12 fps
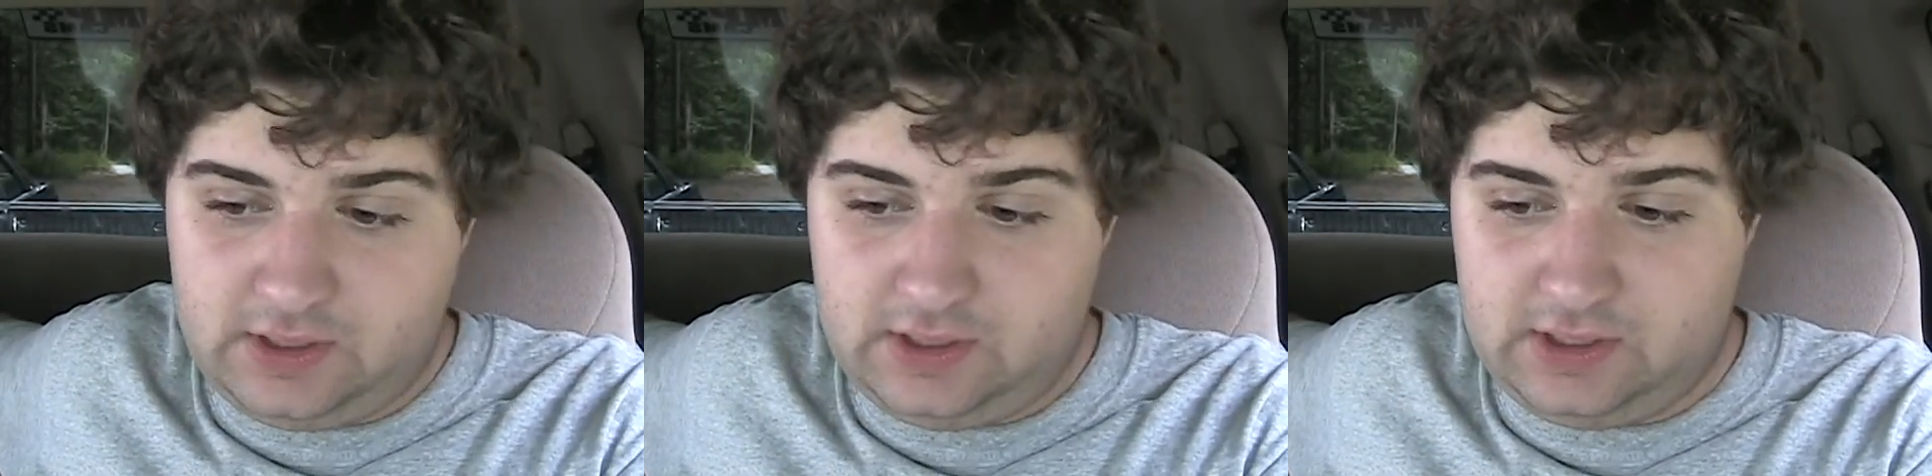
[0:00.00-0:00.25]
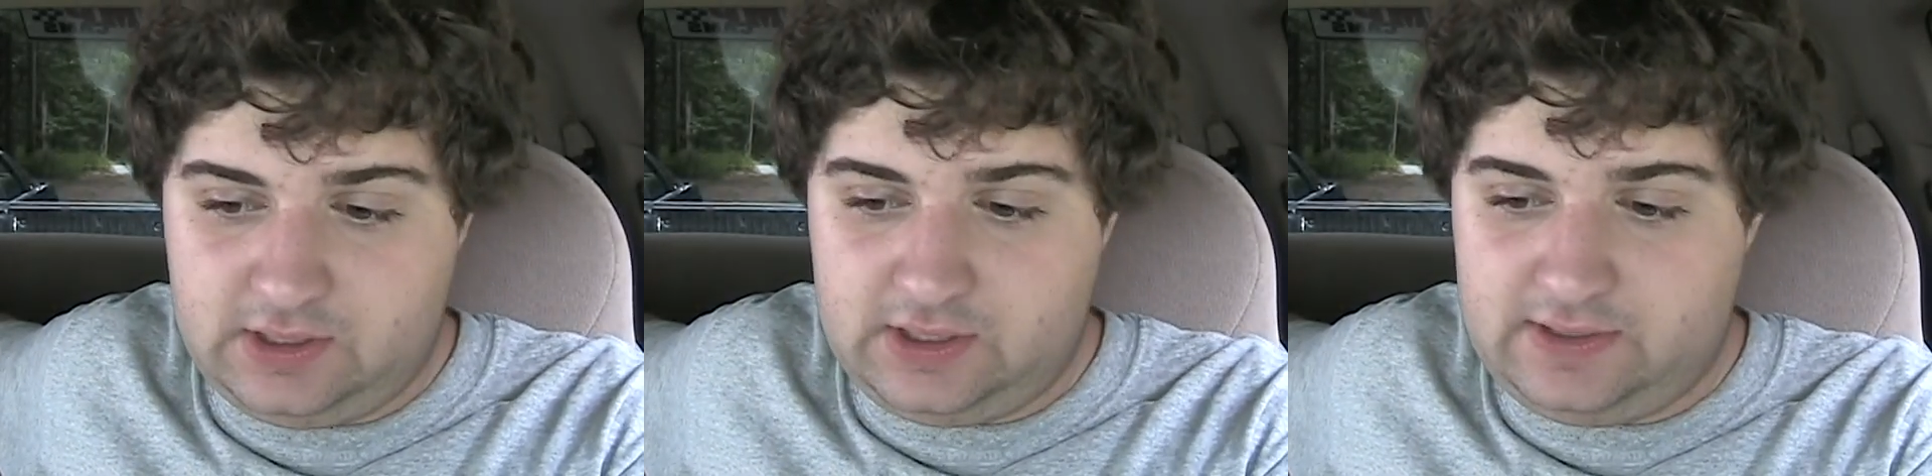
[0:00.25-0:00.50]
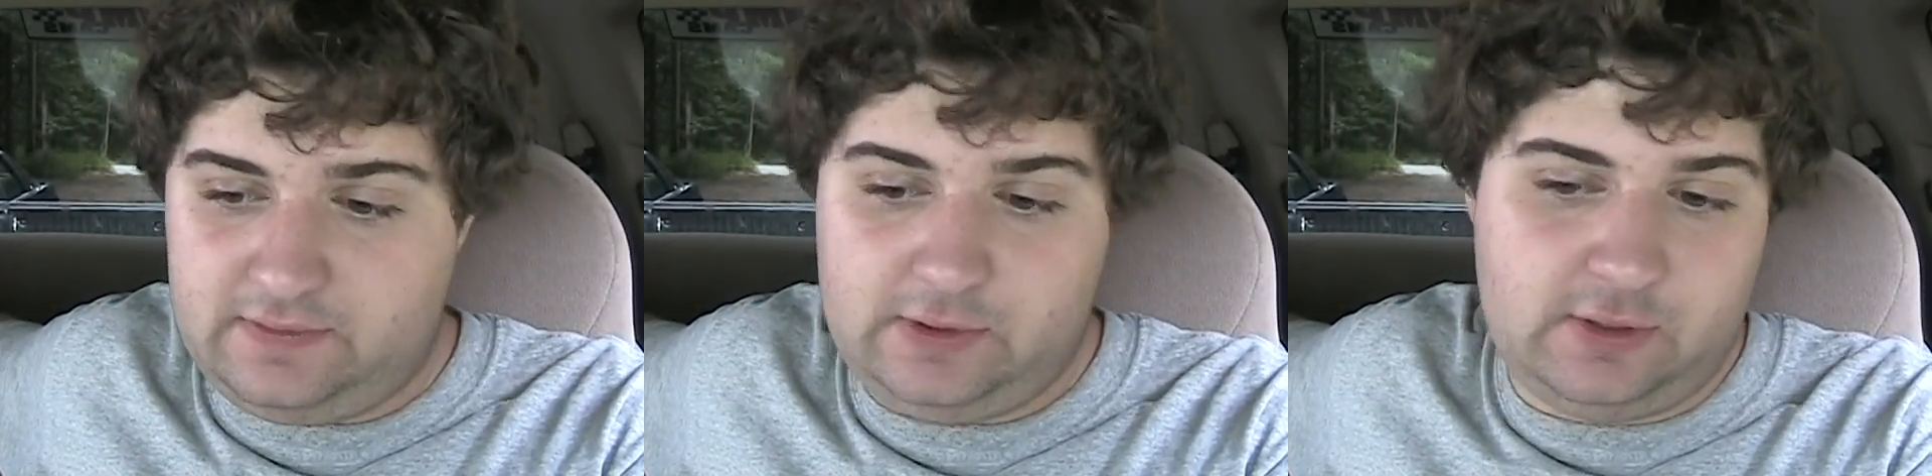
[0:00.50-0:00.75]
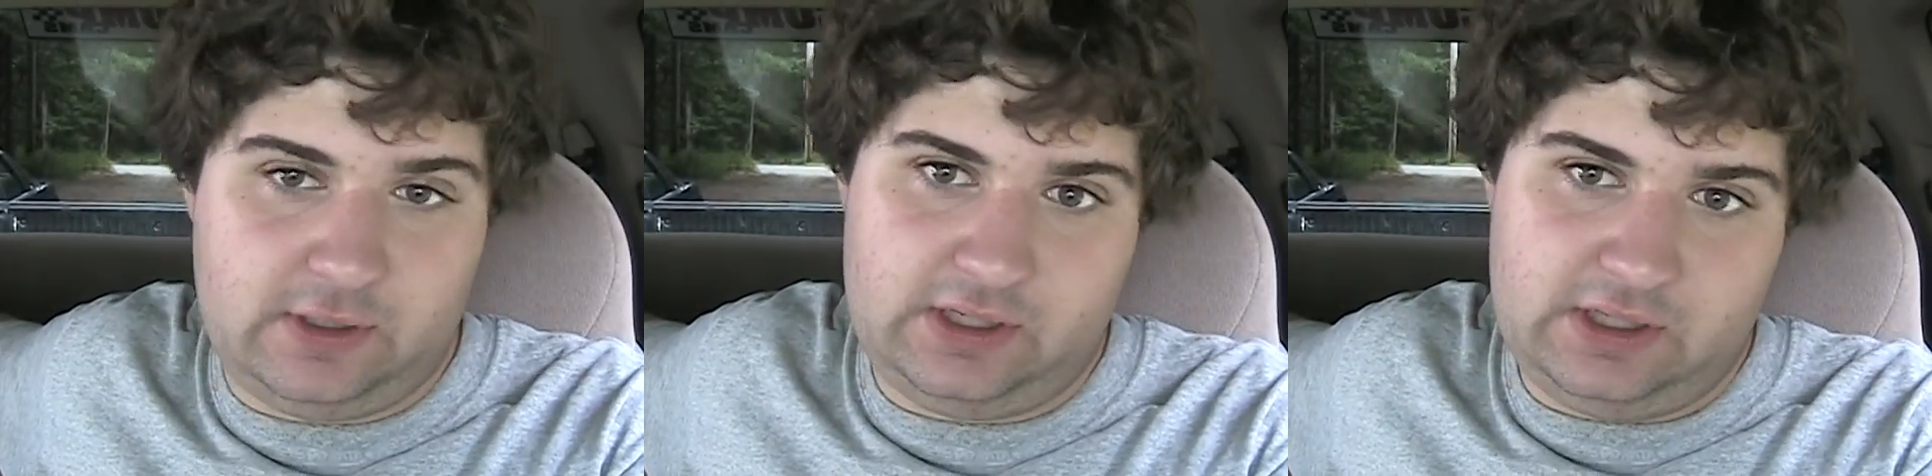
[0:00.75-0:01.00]
I
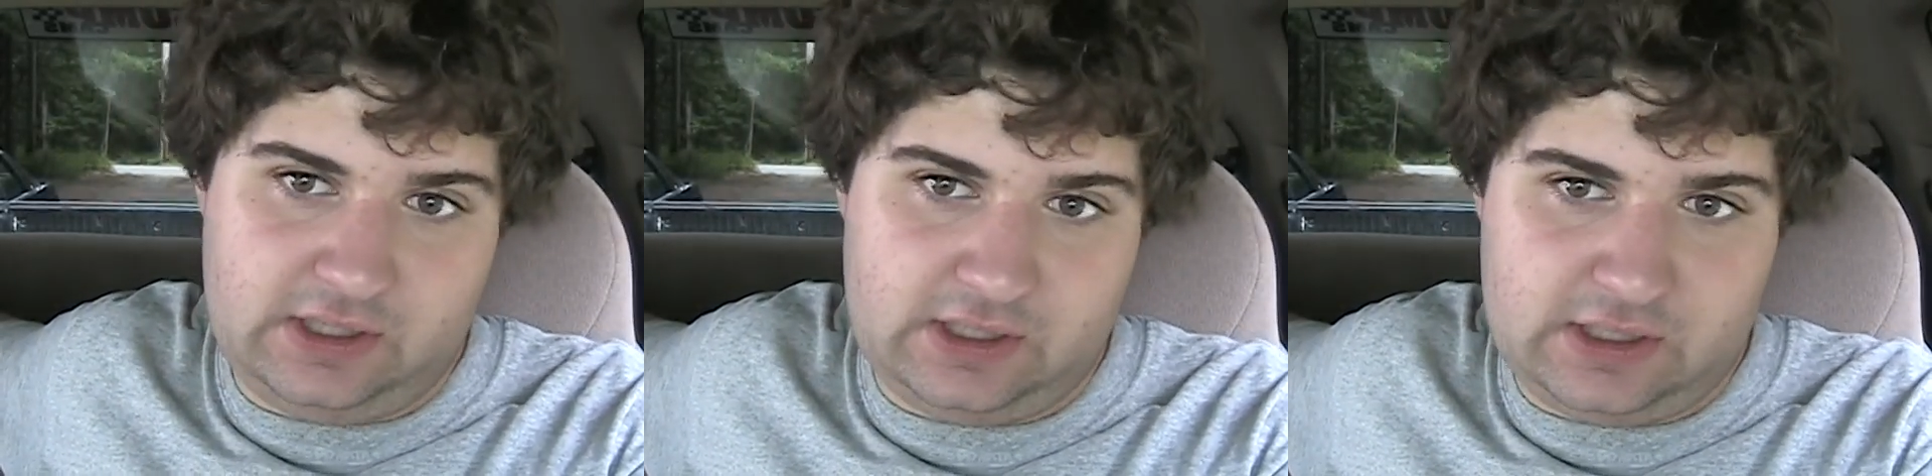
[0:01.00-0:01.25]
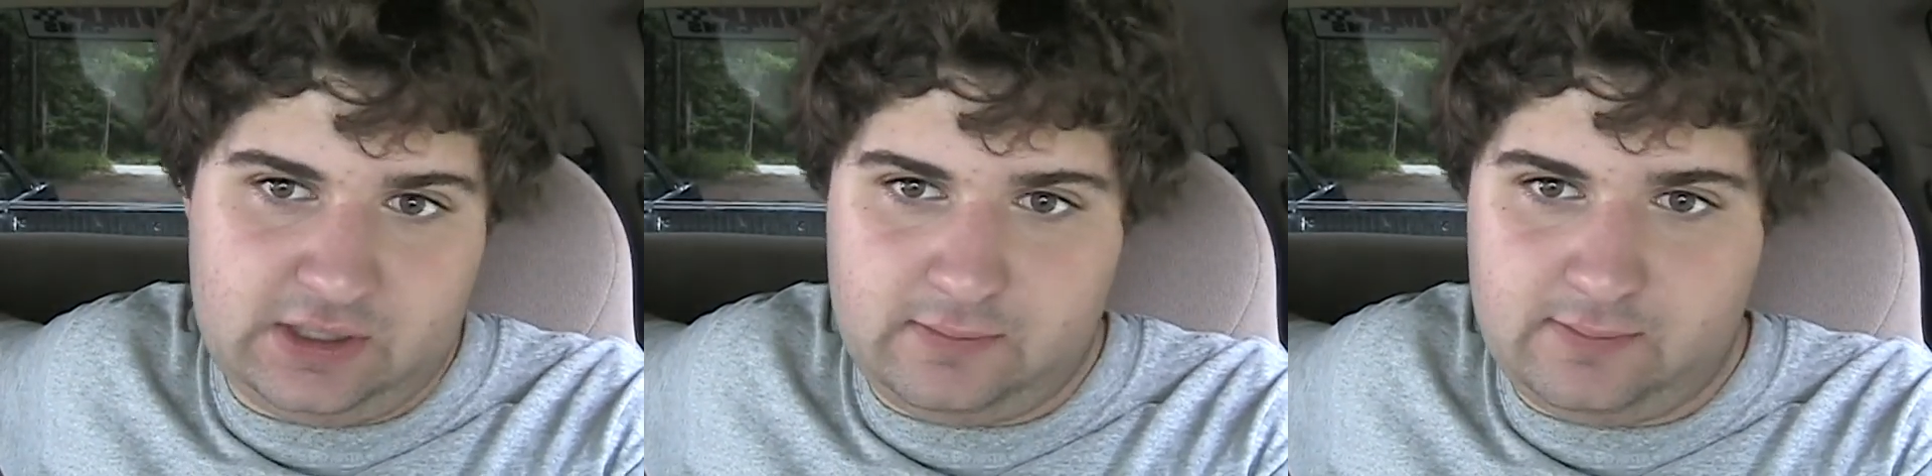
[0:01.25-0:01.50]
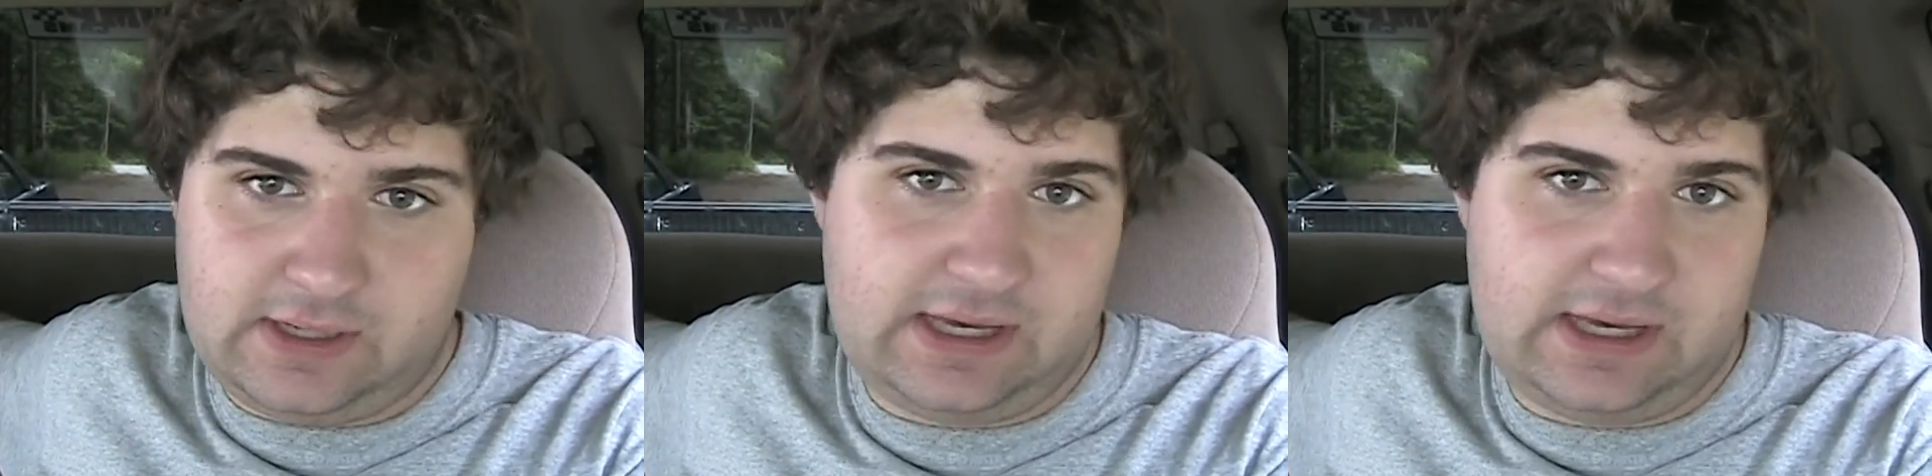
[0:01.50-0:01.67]
haven't heard anything on them.